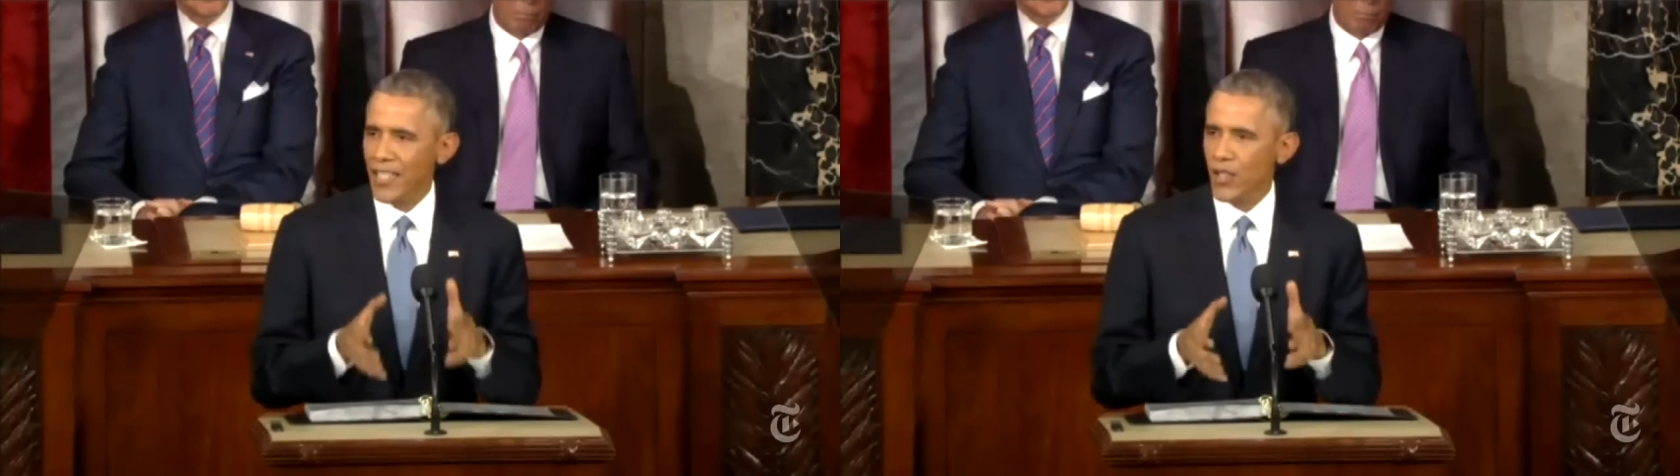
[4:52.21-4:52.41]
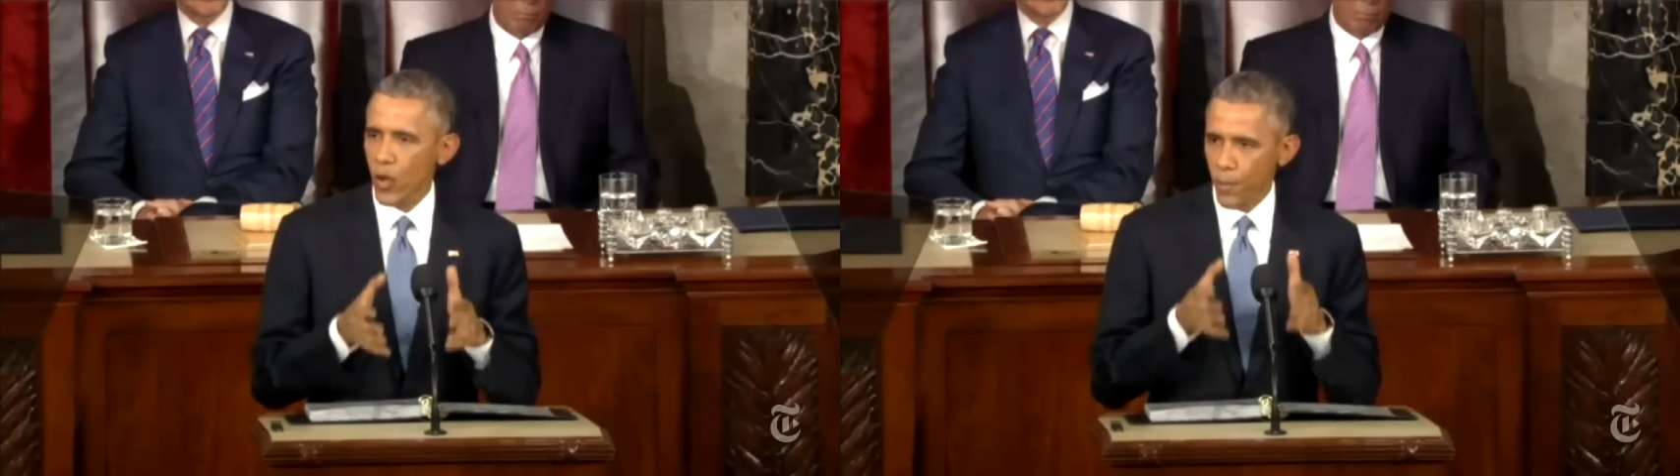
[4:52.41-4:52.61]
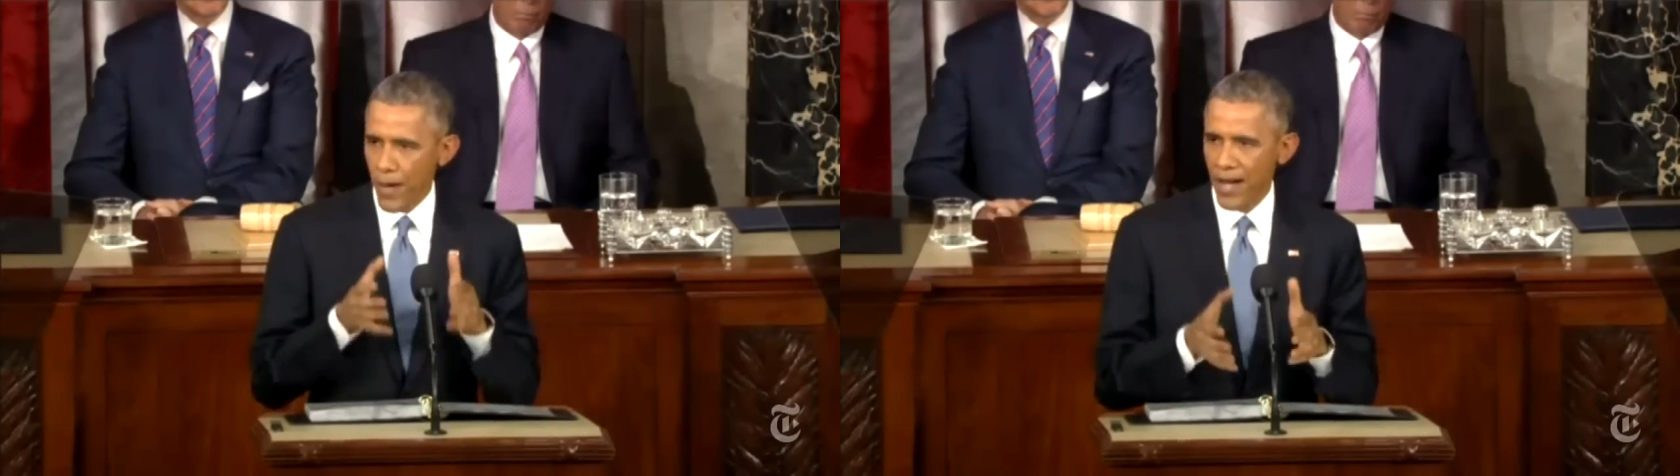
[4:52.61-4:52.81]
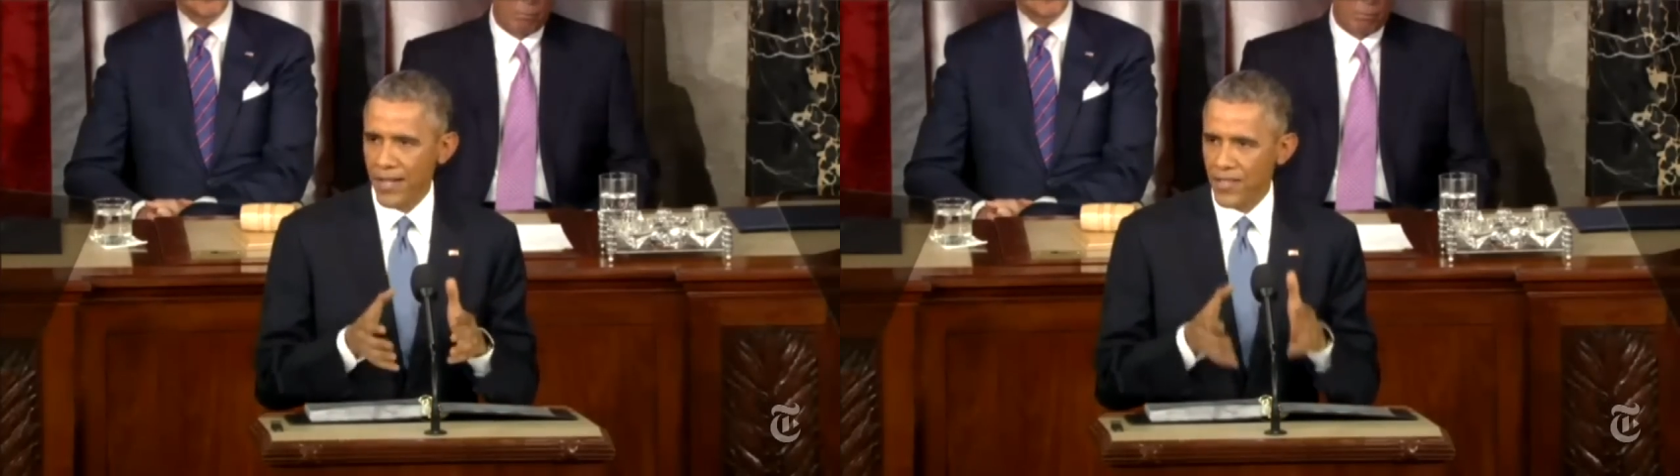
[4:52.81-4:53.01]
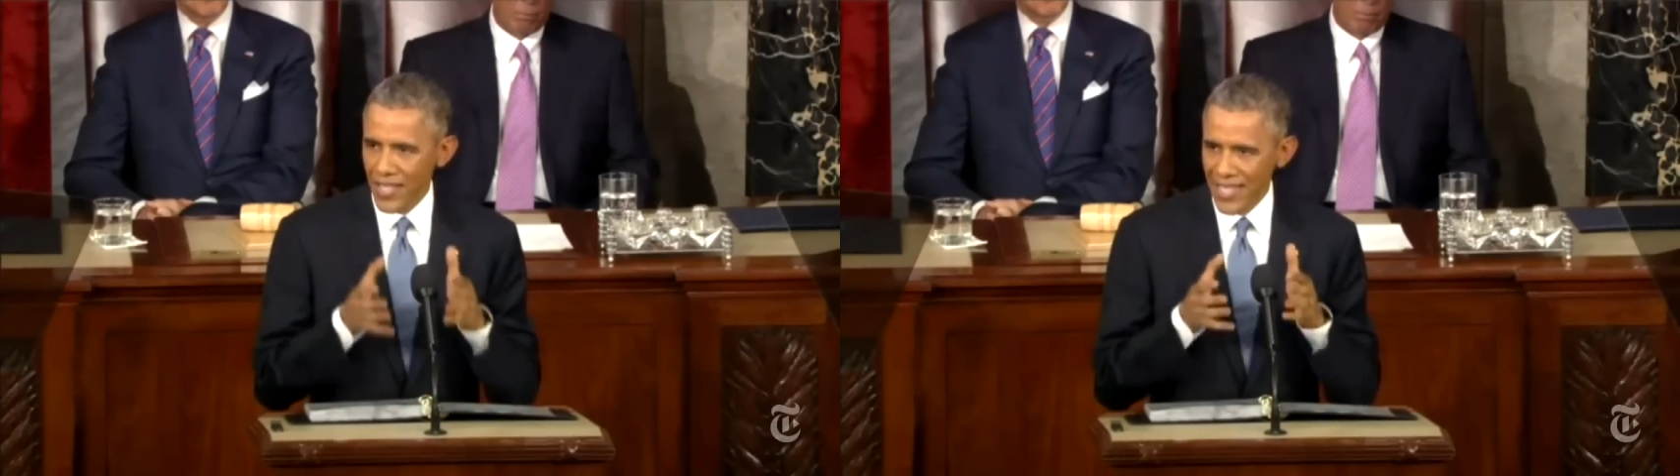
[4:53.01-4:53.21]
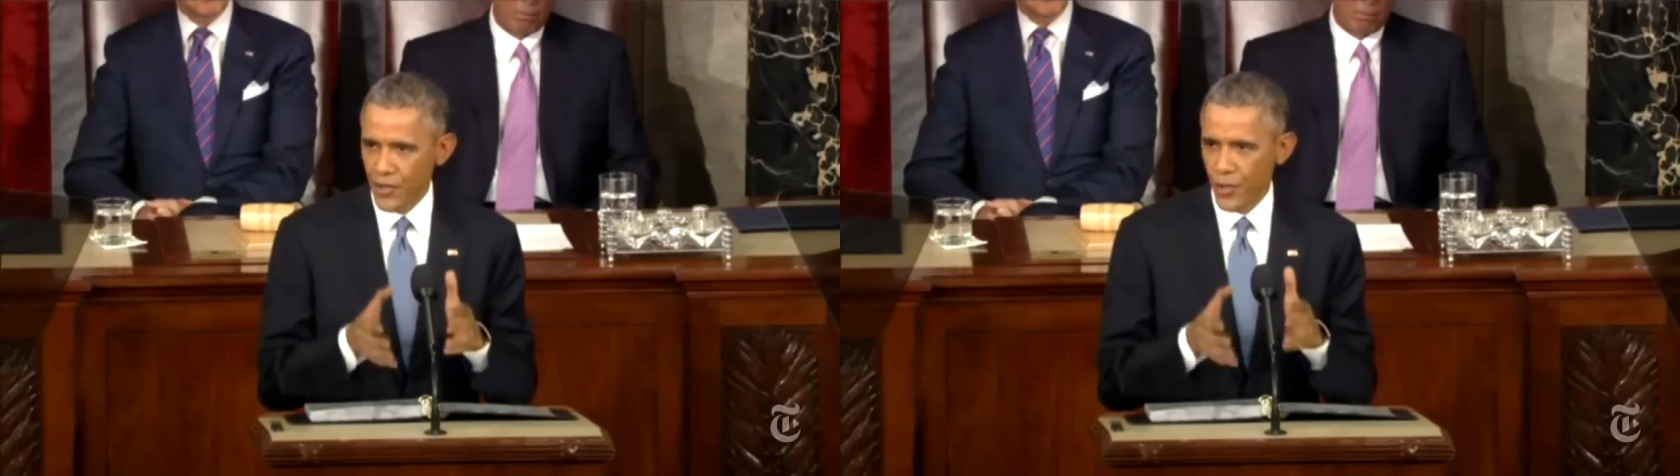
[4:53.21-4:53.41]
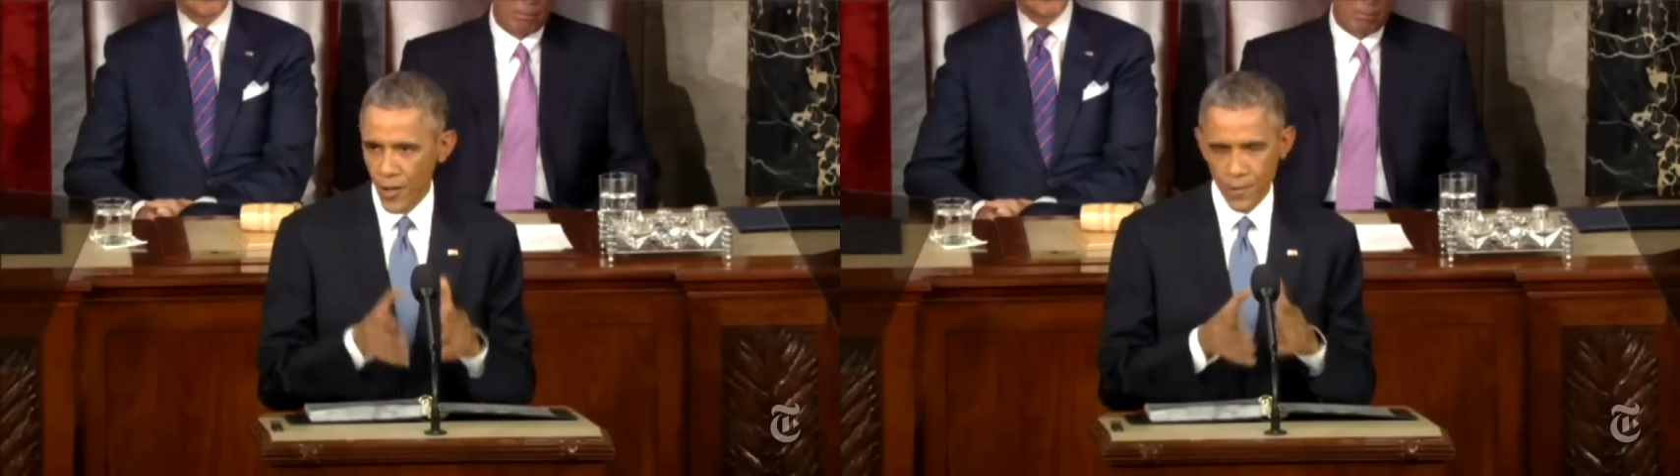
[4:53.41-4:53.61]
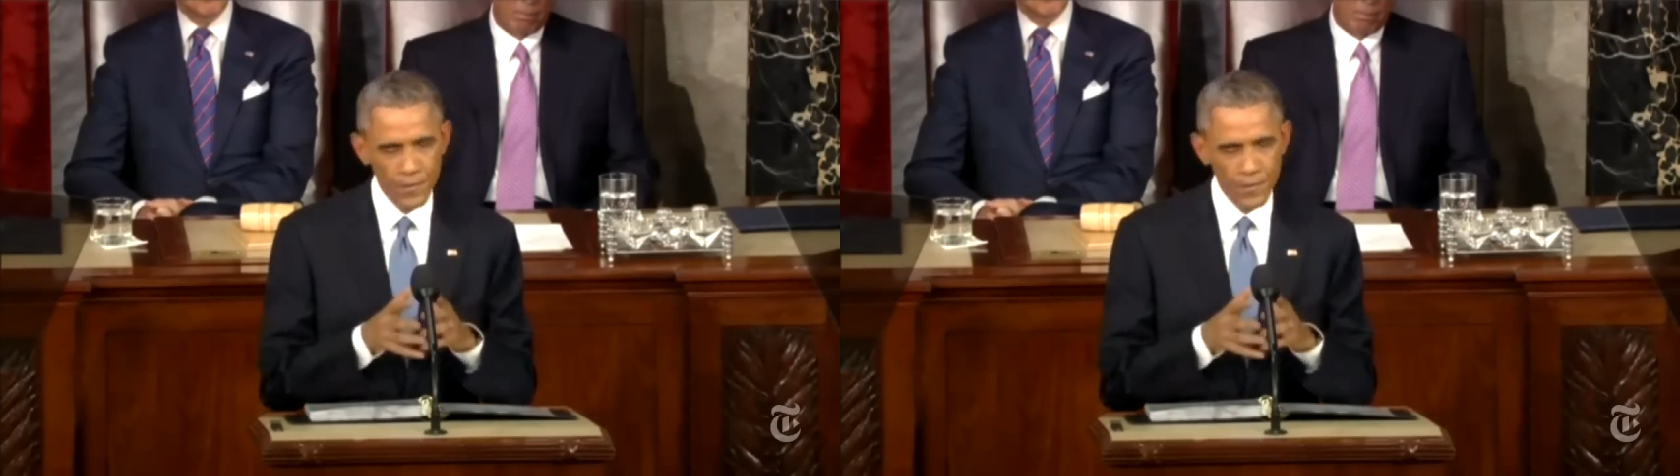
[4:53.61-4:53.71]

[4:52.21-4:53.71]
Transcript: into their pockets each year.